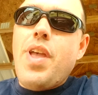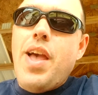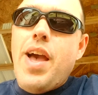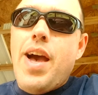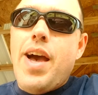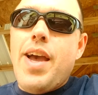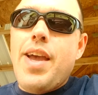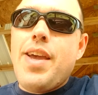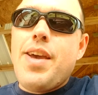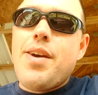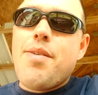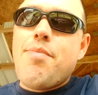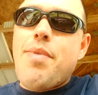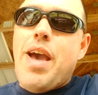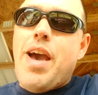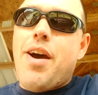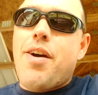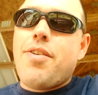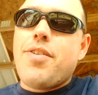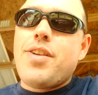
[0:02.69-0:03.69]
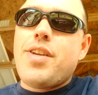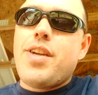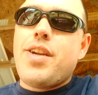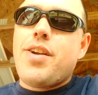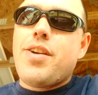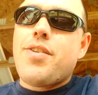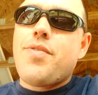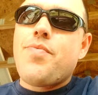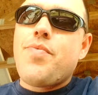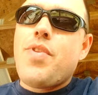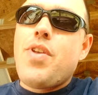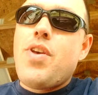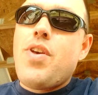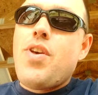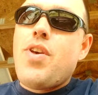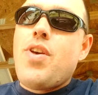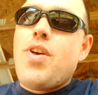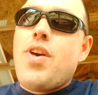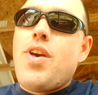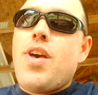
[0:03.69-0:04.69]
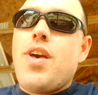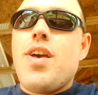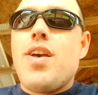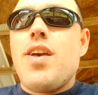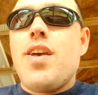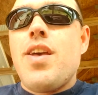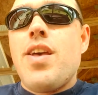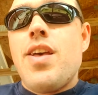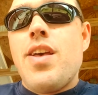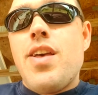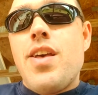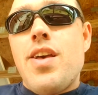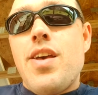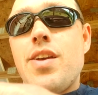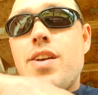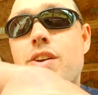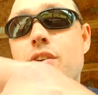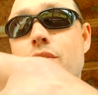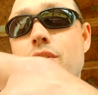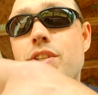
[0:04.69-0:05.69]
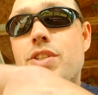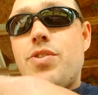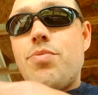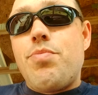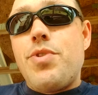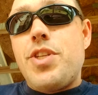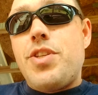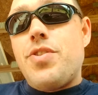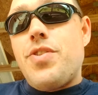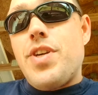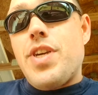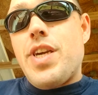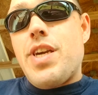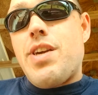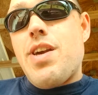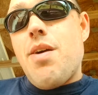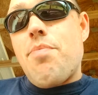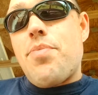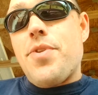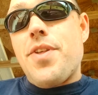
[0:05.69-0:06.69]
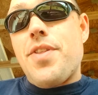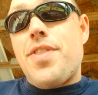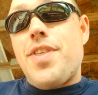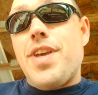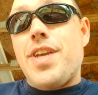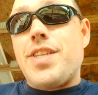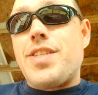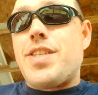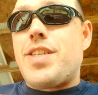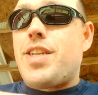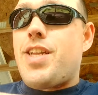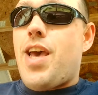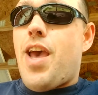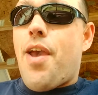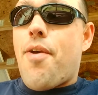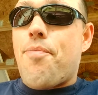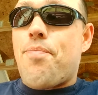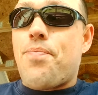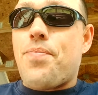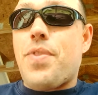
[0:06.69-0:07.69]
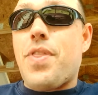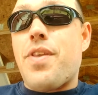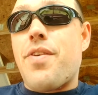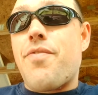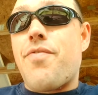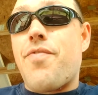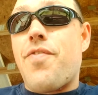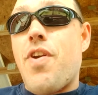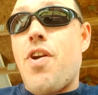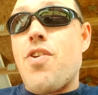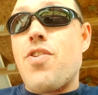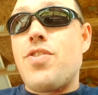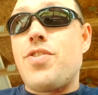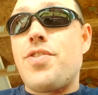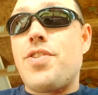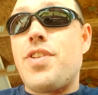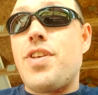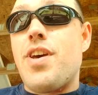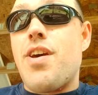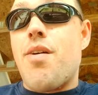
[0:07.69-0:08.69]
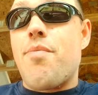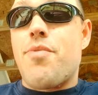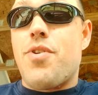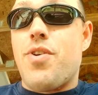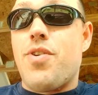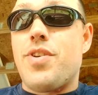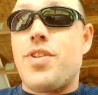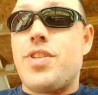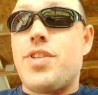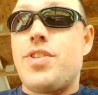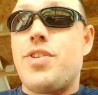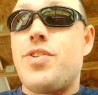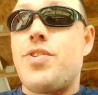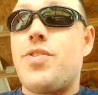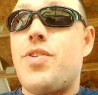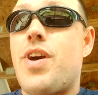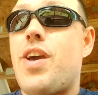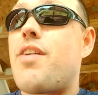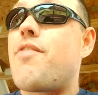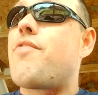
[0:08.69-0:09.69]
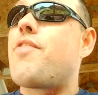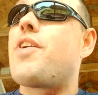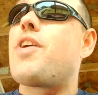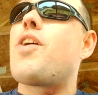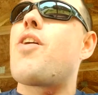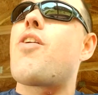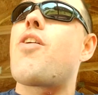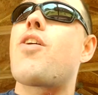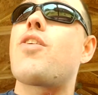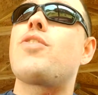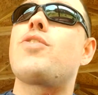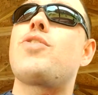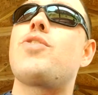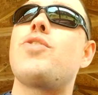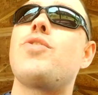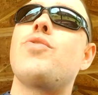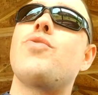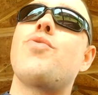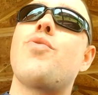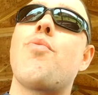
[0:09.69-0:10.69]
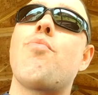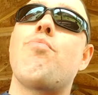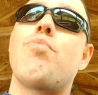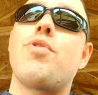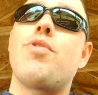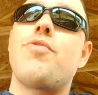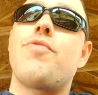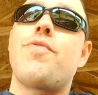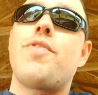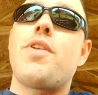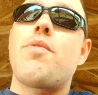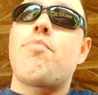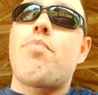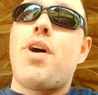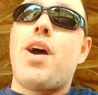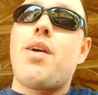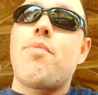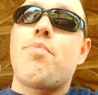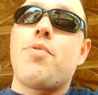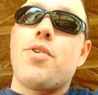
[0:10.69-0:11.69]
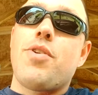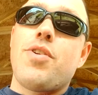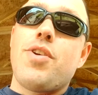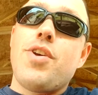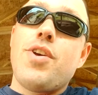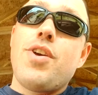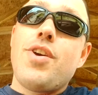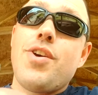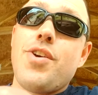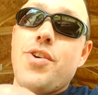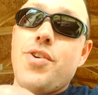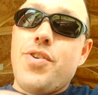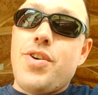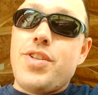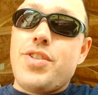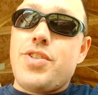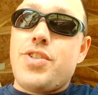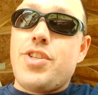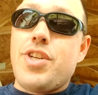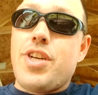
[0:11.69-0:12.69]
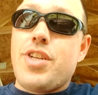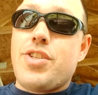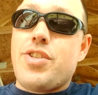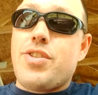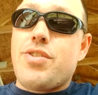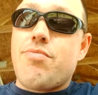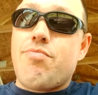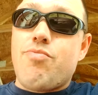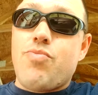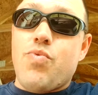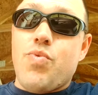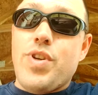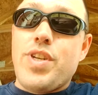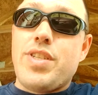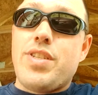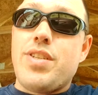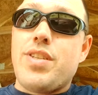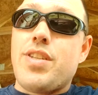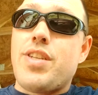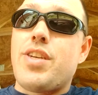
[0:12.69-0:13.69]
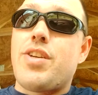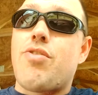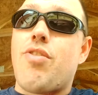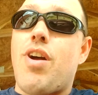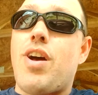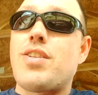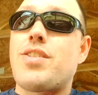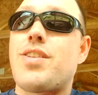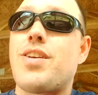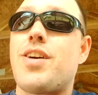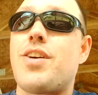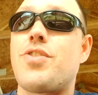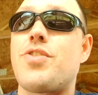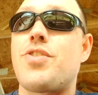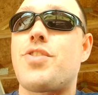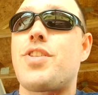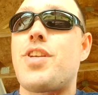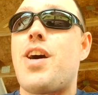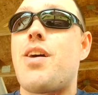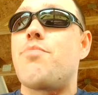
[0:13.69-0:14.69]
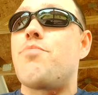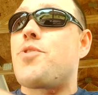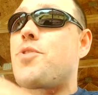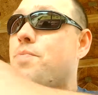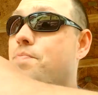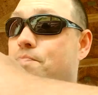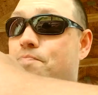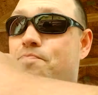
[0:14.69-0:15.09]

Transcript: I am out here going to be doing a couple of things today. First, I'm going to do a VR to Bluefin Piper, who has just recently crossed 100 subs.